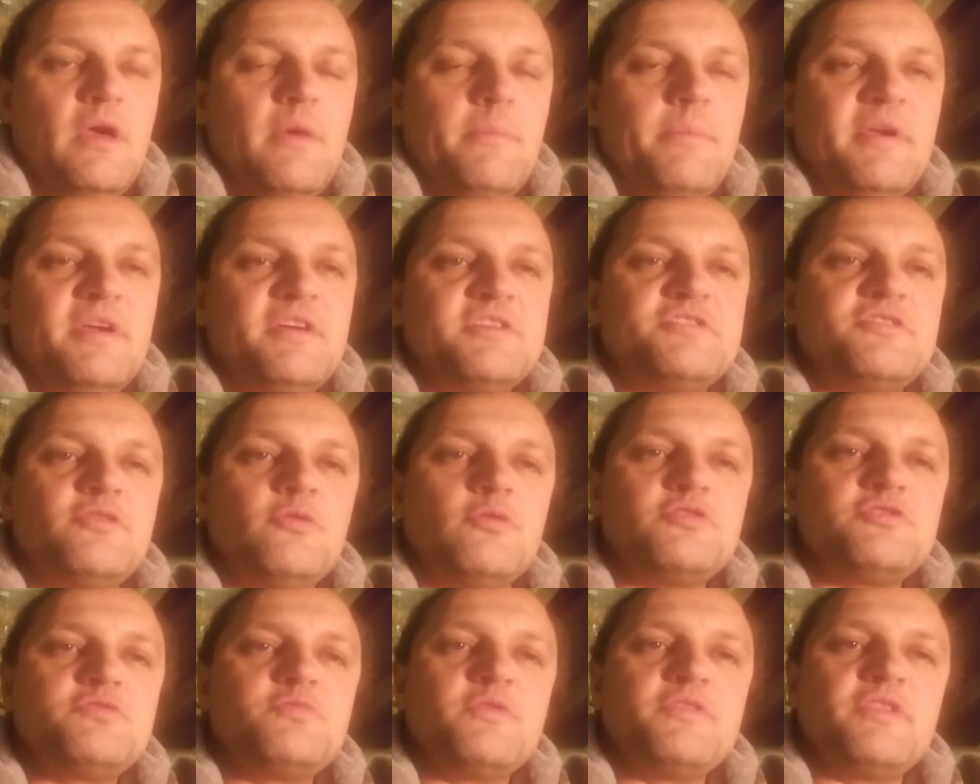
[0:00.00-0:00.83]
Because
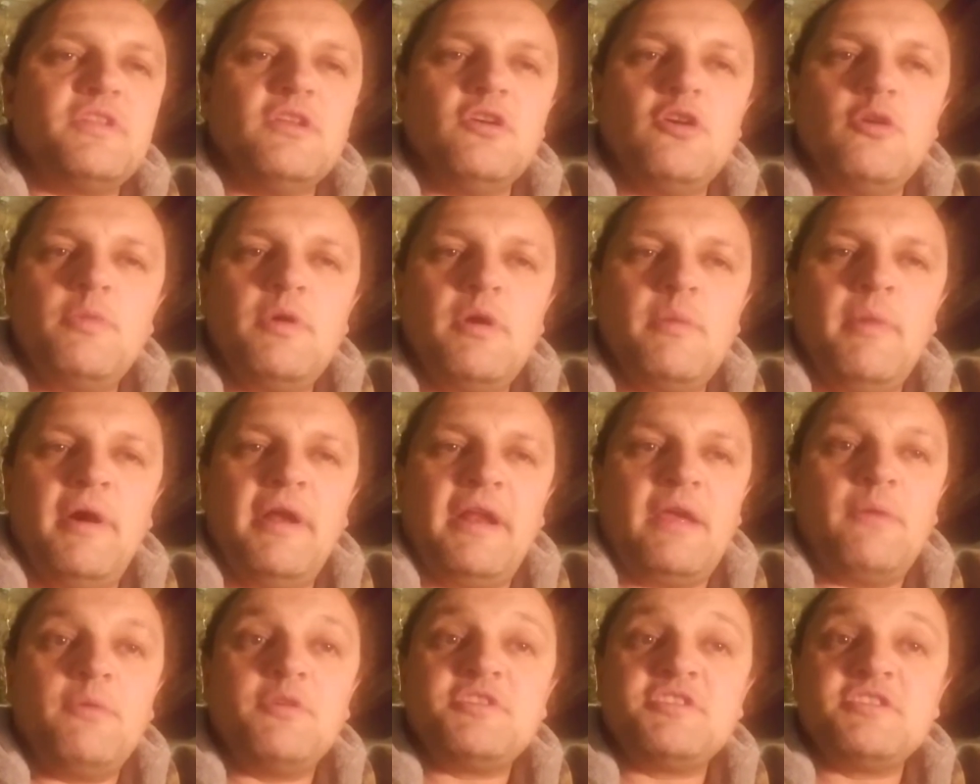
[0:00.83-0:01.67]
those with a little bit of
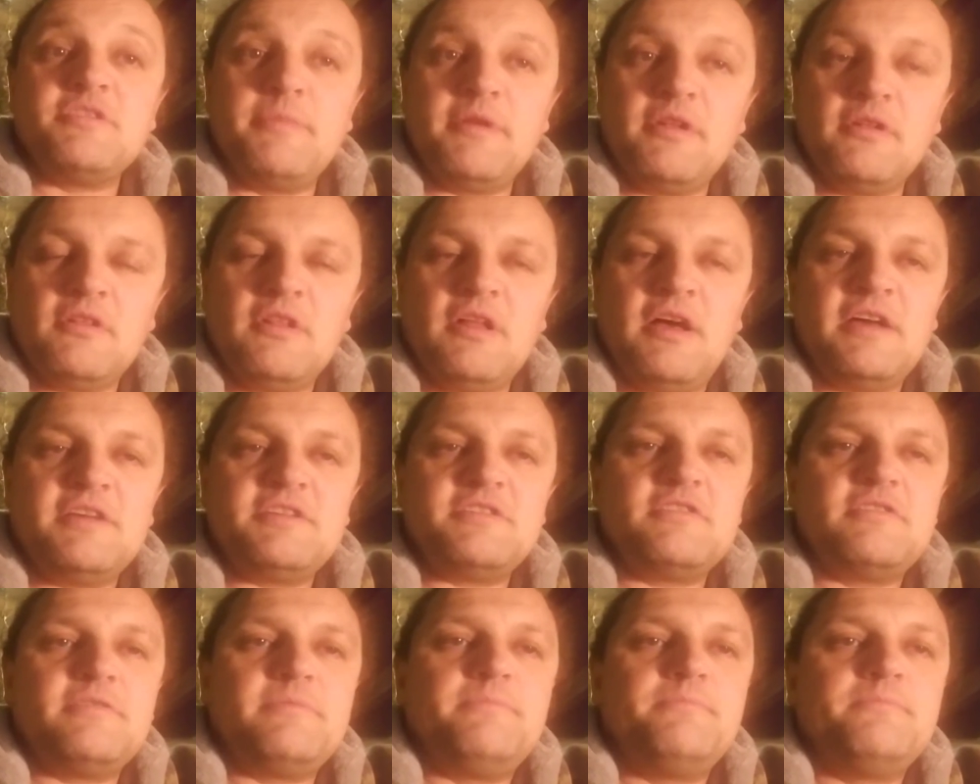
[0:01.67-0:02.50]
money, which is the middle
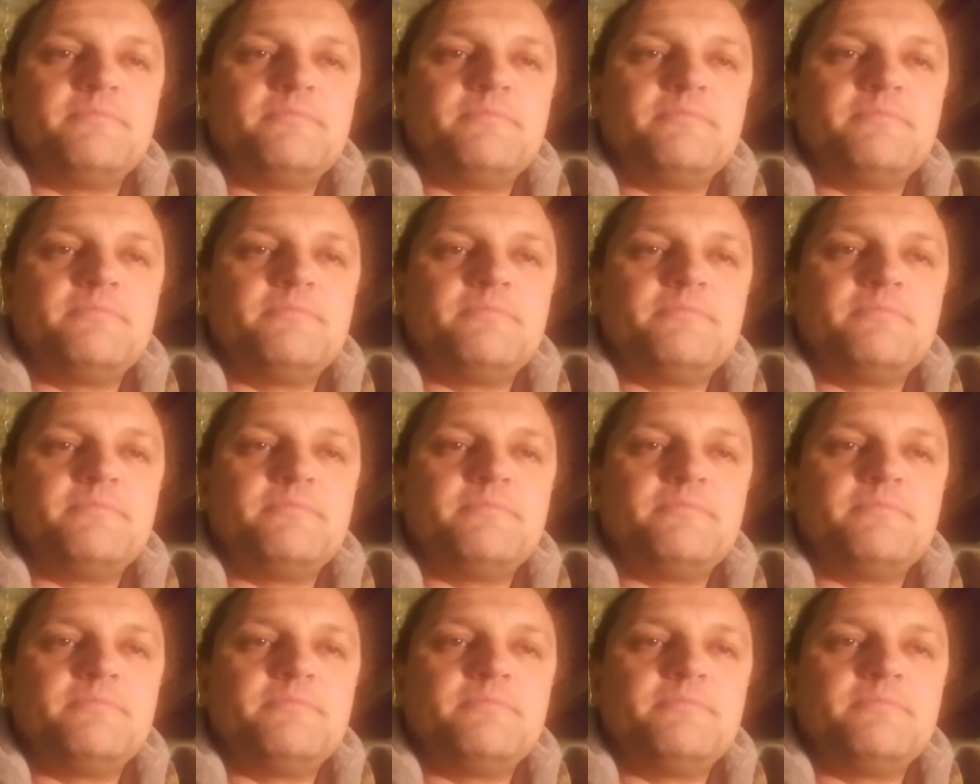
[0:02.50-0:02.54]
class,